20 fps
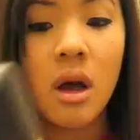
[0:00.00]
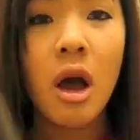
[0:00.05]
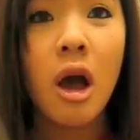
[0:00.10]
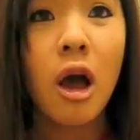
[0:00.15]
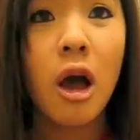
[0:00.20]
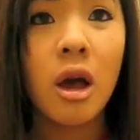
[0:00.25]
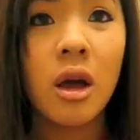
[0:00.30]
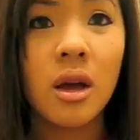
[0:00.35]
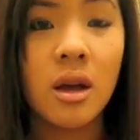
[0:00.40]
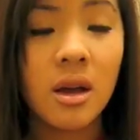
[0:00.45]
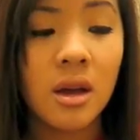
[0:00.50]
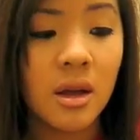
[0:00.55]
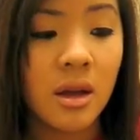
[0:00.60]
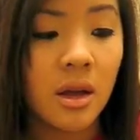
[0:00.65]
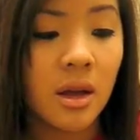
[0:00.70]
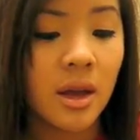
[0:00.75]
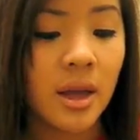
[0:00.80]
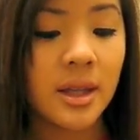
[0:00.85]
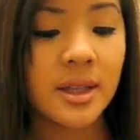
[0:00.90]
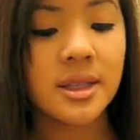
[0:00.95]
Oh,
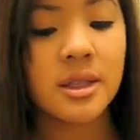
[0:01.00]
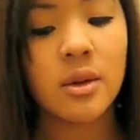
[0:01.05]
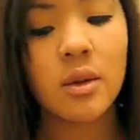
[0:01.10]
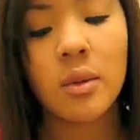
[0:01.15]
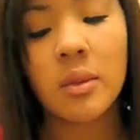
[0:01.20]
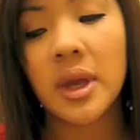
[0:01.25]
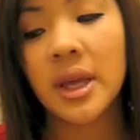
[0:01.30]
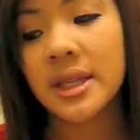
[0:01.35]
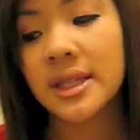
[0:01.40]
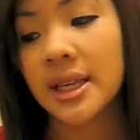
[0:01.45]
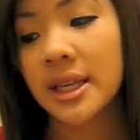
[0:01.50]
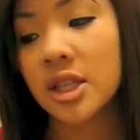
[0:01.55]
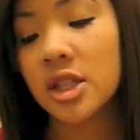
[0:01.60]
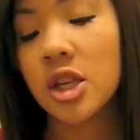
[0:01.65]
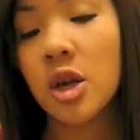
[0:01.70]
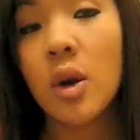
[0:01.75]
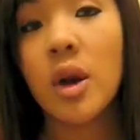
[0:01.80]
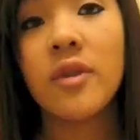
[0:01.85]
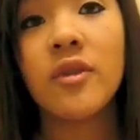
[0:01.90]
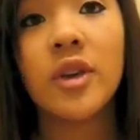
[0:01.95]
it's so amazing.
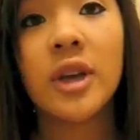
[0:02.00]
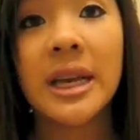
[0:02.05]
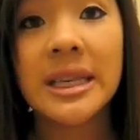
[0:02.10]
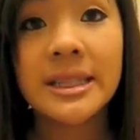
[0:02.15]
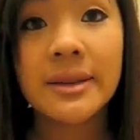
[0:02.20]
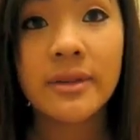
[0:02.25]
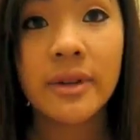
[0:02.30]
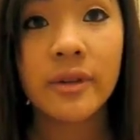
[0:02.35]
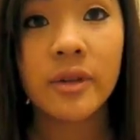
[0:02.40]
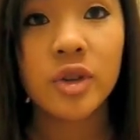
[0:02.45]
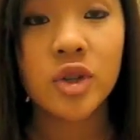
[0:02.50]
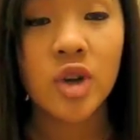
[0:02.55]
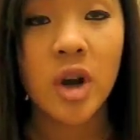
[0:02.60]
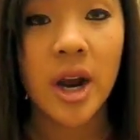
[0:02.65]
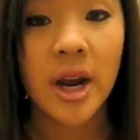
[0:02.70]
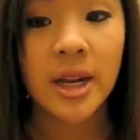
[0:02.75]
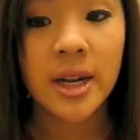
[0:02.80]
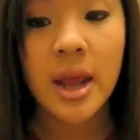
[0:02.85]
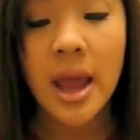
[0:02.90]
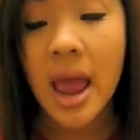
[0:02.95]
So if you guys have never
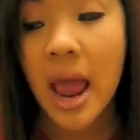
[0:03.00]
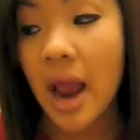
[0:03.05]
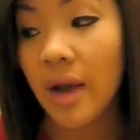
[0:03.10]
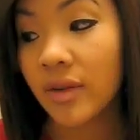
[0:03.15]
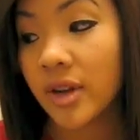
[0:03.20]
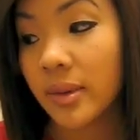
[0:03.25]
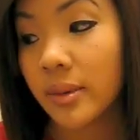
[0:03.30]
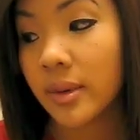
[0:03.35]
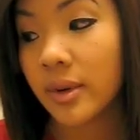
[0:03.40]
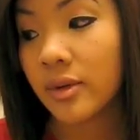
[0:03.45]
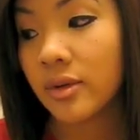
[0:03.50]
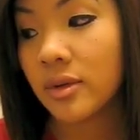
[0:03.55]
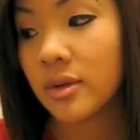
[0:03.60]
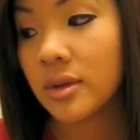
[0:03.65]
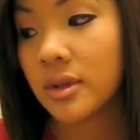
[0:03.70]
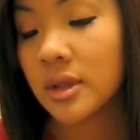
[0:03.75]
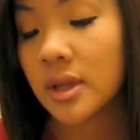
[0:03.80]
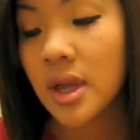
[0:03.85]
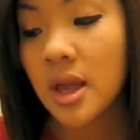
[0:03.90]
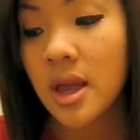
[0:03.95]
tried Everyday
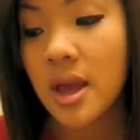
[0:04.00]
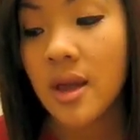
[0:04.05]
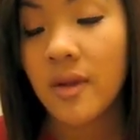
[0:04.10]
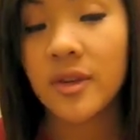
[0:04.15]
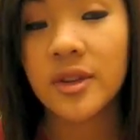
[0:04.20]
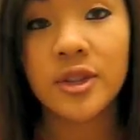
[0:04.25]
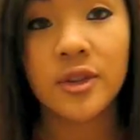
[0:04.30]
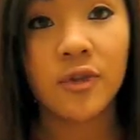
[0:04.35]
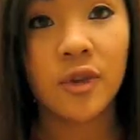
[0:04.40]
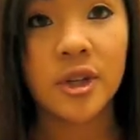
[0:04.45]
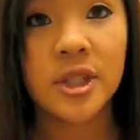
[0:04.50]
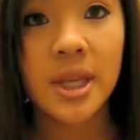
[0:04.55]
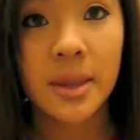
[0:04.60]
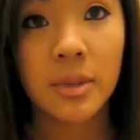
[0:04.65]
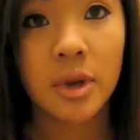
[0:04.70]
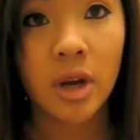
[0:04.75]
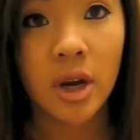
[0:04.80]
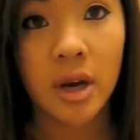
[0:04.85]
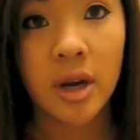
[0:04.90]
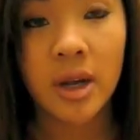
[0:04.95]
Minerals, if it's the first
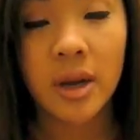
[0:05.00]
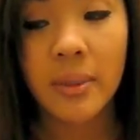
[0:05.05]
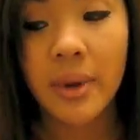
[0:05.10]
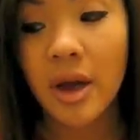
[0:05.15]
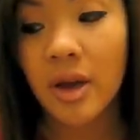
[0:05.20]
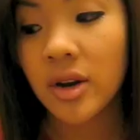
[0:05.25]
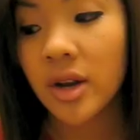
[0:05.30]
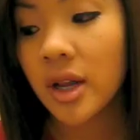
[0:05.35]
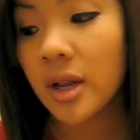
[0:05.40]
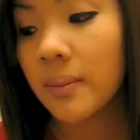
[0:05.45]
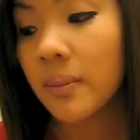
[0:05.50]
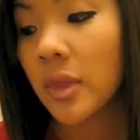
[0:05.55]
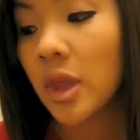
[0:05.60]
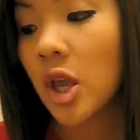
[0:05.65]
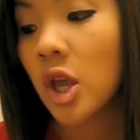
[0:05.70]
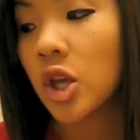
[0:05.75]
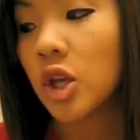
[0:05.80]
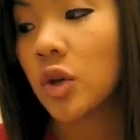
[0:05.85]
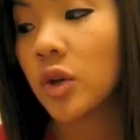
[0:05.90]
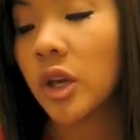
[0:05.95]
time you're hearing about it,
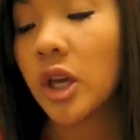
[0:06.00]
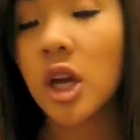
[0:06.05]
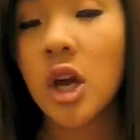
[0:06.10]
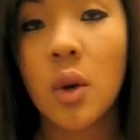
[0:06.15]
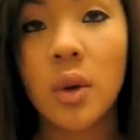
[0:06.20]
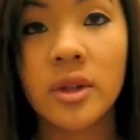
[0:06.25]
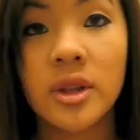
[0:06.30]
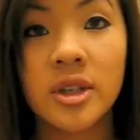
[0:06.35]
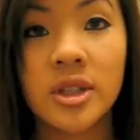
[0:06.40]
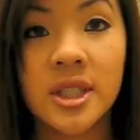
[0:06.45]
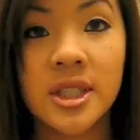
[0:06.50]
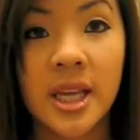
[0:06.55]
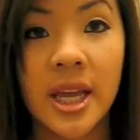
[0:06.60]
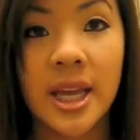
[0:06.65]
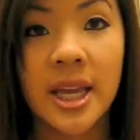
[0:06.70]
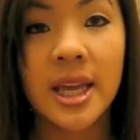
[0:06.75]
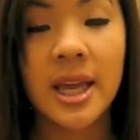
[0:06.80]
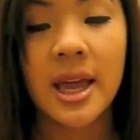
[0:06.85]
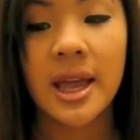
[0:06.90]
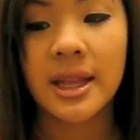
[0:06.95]
you can go on their
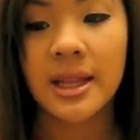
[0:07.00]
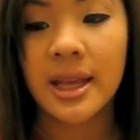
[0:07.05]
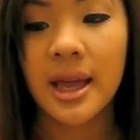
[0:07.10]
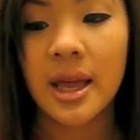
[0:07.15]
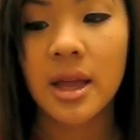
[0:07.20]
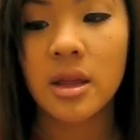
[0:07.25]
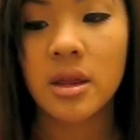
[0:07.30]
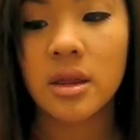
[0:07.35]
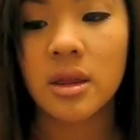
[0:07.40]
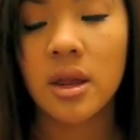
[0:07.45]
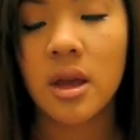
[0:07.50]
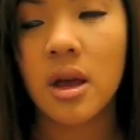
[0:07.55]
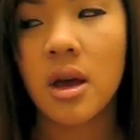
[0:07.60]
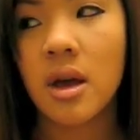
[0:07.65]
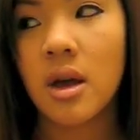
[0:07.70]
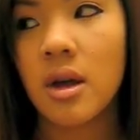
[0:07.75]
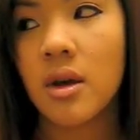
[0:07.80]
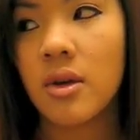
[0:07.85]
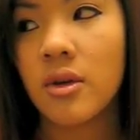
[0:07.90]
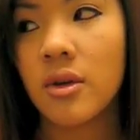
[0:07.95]
site and get
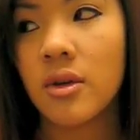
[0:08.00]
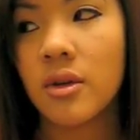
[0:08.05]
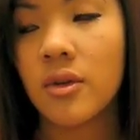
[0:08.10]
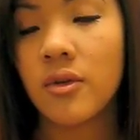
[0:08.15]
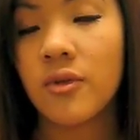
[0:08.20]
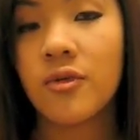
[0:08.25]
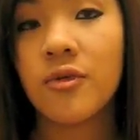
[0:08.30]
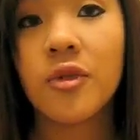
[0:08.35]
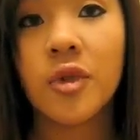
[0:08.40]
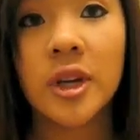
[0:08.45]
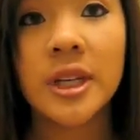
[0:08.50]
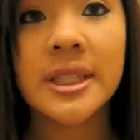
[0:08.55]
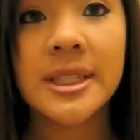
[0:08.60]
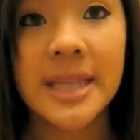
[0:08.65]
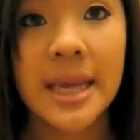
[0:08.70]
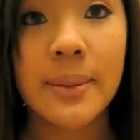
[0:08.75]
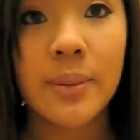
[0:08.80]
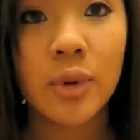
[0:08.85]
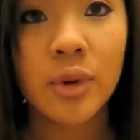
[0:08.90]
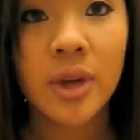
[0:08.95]
the free
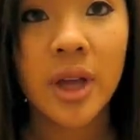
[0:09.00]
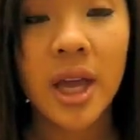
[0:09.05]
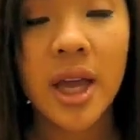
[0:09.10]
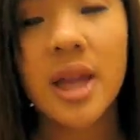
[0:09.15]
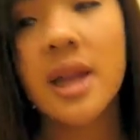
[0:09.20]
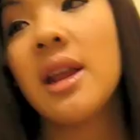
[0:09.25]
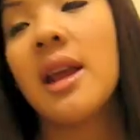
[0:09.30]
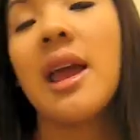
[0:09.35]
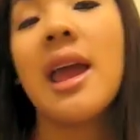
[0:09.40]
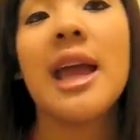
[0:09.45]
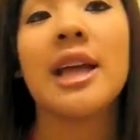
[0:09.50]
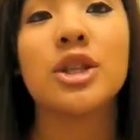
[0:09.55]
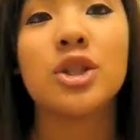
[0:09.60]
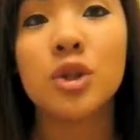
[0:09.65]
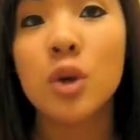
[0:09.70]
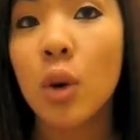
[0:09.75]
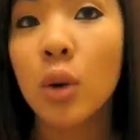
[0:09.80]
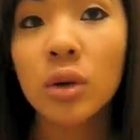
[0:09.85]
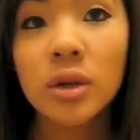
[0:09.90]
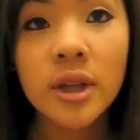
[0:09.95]
sample kit. It's
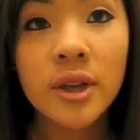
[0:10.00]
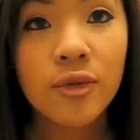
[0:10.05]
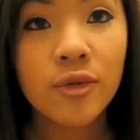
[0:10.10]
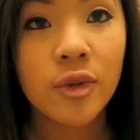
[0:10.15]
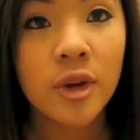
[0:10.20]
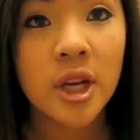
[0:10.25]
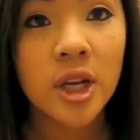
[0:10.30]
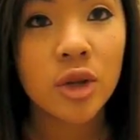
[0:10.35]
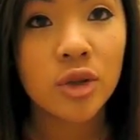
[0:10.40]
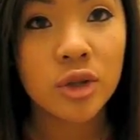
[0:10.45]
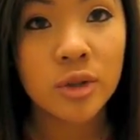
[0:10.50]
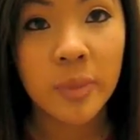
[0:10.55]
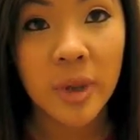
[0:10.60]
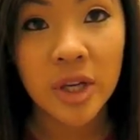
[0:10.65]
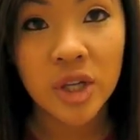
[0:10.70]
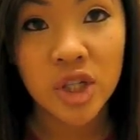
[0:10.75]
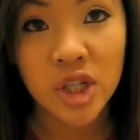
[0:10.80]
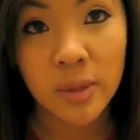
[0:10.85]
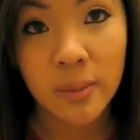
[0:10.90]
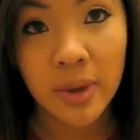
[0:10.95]
totally free. You just
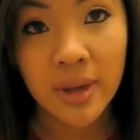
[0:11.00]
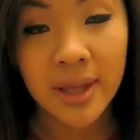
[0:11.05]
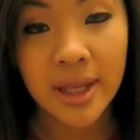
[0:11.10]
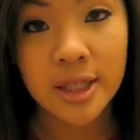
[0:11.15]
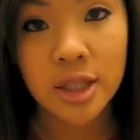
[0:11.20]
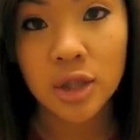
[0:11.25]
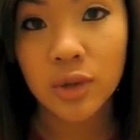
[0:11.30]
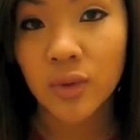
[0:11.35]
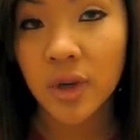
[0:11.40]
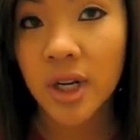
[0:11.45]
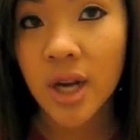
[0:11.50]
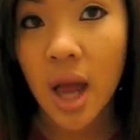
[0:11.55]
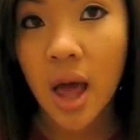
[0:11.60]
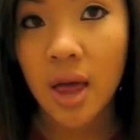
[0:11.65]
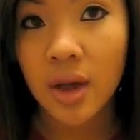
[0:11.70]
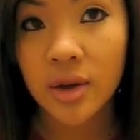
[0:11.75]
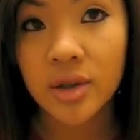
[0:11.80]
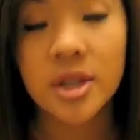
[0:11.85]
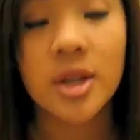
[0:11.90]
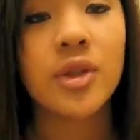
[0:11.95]
pay shipping. That's
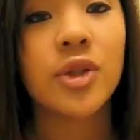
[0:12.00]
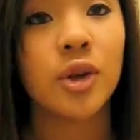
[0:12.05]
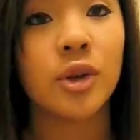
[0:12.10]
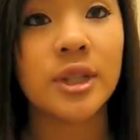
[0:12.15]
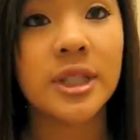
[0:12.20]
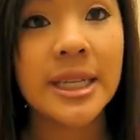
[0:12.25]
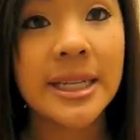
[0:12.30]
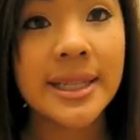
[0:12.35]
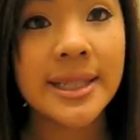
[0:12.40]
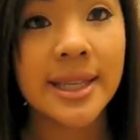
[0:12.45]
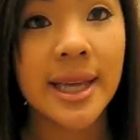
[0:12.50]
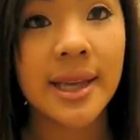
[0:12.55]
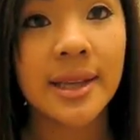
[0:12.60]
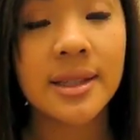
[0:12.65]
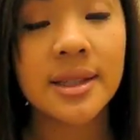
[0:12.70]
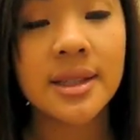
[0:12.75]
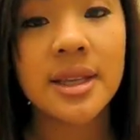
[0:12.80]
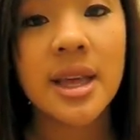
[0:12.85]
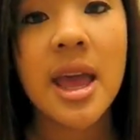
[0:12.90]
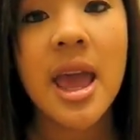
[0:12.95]

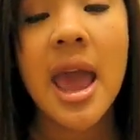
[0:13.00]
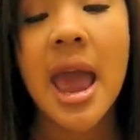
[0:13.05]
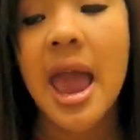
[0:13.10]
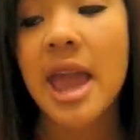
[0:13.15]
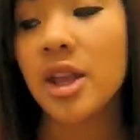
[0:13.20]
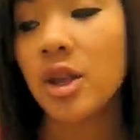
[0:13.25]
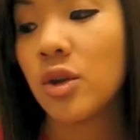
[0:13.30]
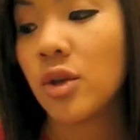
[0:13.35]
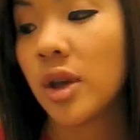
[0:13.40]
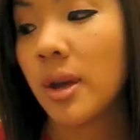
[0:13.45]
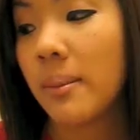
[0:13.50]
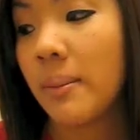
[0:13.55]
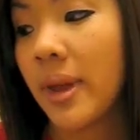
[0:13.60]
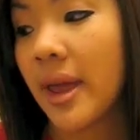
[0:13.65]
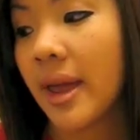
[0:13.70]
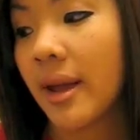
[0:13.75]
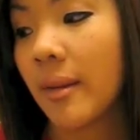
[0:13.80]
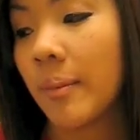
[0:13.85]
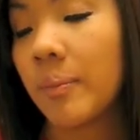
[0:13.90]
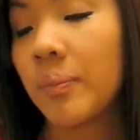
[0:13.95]
$3.13, and you can
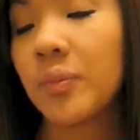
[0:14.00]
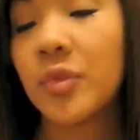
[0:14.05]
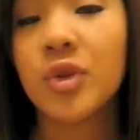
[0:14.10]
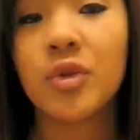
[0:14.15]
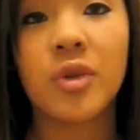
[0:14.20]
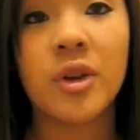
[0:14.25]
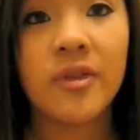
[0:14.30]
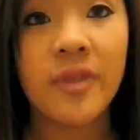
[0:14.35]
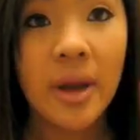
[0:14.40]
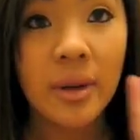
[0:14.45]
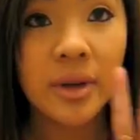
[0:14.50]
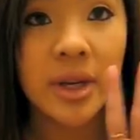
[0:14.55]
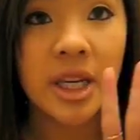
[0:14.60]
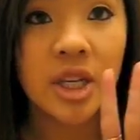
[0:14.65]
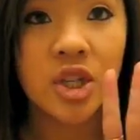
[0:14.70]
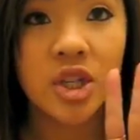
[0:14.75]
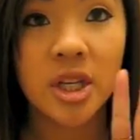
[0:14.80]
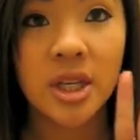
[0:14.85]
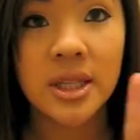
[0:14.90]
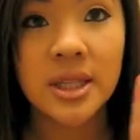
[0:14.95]
pick 3
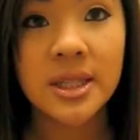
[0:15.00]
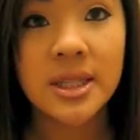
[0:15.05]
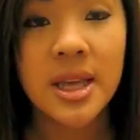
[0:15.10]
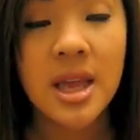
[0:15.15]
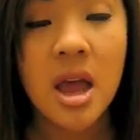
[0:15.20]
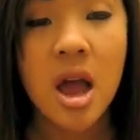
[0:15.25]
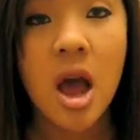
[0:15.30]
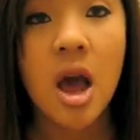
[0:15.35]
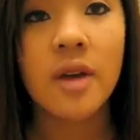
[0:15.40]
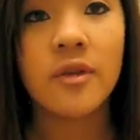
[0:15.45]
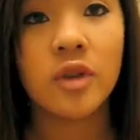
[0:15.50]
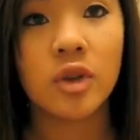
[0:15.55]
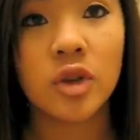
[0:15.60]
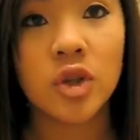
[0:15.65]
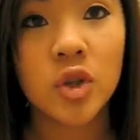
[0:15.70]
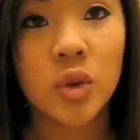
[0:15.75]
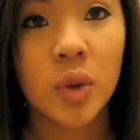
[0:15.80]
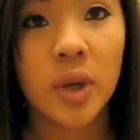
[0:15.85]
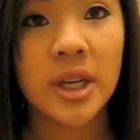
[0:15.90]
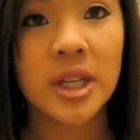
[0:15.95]
foundations of your
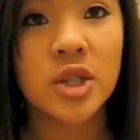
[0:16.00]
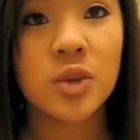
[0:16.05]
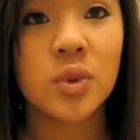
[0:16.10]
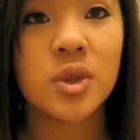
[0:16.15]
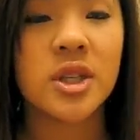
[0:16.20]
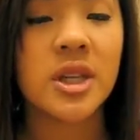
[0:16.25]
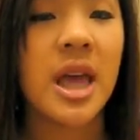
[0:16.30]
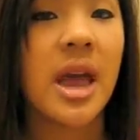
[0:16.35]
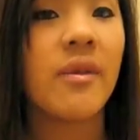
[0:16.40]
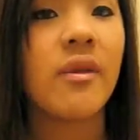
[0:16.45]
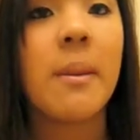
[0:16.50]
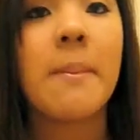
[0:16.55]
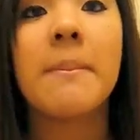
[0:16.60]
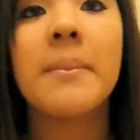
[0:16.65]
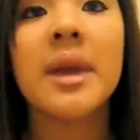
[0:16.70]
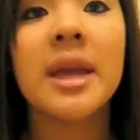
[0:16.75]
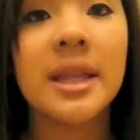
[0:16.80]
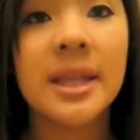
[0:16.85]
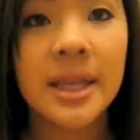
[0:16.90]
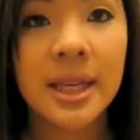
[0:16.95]
choice, which they have a
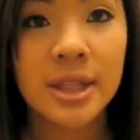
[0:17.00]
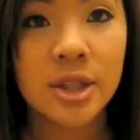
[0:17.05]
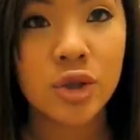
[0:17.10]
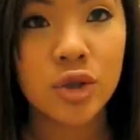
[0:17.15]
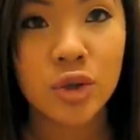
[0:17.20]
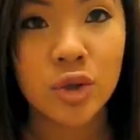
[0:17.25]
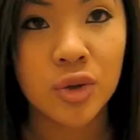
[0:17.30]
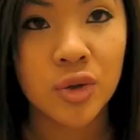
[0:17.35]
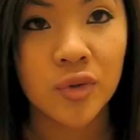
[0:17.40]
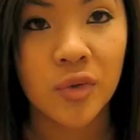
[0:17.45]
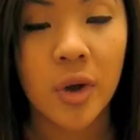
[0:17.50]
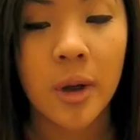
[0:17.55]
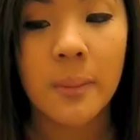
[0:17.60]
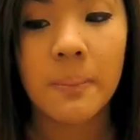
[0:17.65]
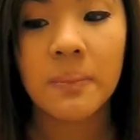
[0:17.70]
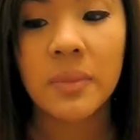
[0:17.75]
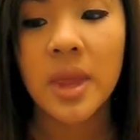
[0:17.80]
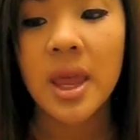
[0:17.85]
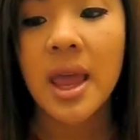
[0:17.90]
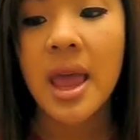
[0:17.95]
million to choose from.